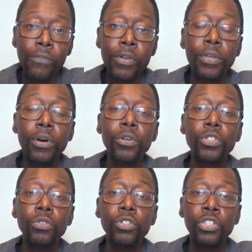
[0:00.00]
for
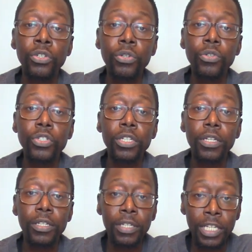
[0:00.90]
those who choose to
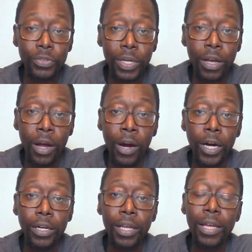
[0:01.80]

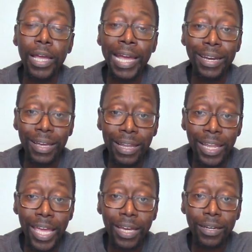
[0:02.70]
disregard and
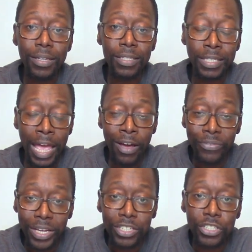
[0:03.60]
neglect
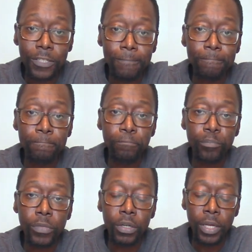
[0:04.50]
salvation.
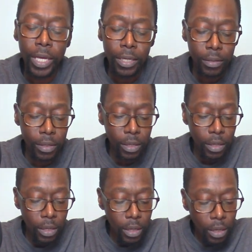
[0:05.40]
Okay?
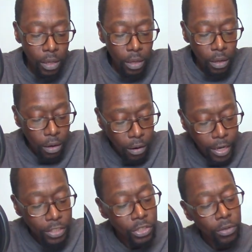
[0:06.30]
All
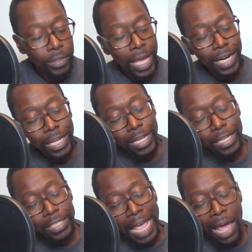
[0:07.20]
right, so that
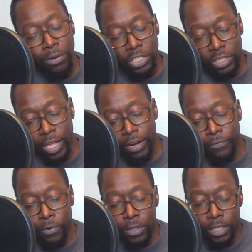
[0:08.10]
is our study
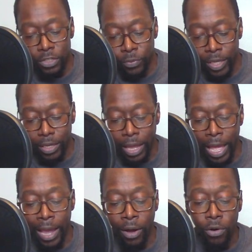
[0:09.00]
for this week.
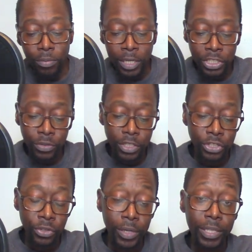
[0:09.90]
I hope that you
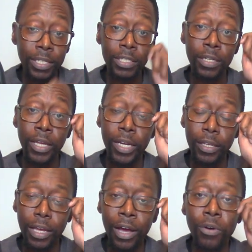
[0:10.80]
enjoyed this study.
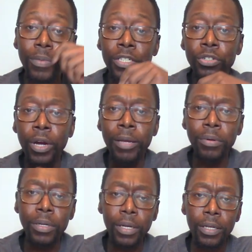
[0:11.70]
I hope that you're
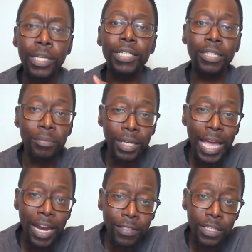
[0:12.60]
able to get something
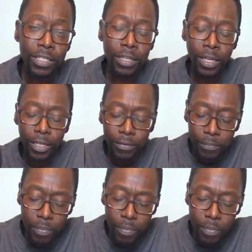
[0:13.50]
out of this study.